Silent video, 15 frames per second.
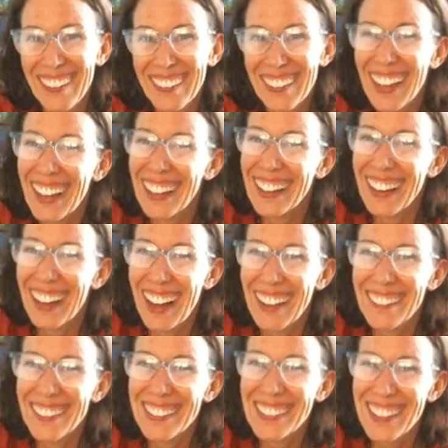Okay, I
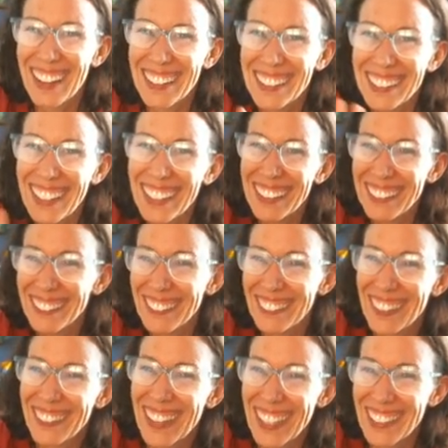will talk to you later.
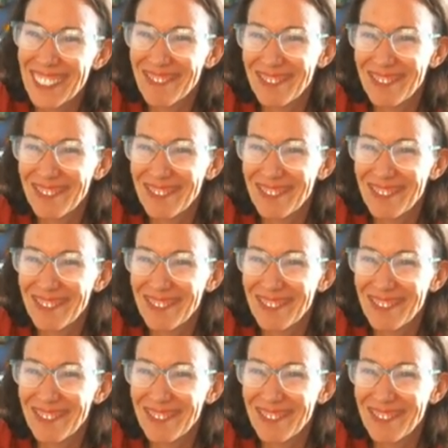Bye-bye.